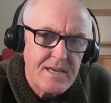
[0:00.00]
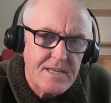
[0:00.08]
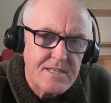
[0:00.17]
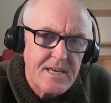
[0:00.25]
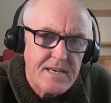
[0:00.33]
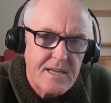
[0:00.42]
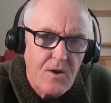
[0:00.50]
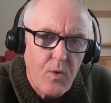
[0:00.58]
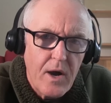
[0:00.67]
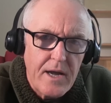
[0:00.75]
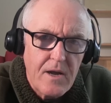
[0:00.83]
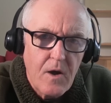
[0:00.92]
it's getting
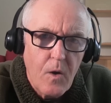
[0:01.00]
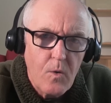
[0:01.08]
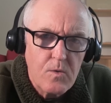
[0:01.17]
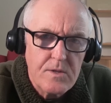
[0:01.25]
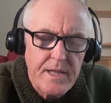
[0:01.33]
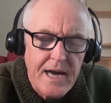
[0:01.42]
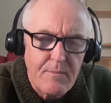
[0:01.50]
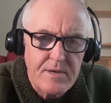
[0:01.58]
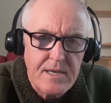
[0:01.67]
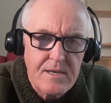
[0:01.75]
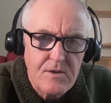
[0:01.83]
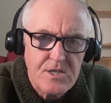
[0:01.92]
quite cold now, but
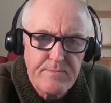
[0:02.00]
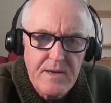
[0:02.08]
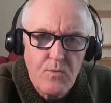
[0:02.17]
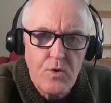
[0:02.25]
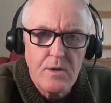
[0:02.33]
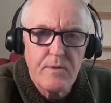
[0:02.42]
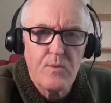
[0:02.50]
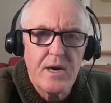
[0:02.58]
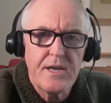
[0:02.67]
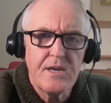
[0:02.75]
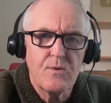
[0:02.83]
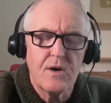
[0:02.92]
it looks a bit warmer where
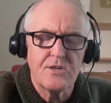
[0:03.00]
you are,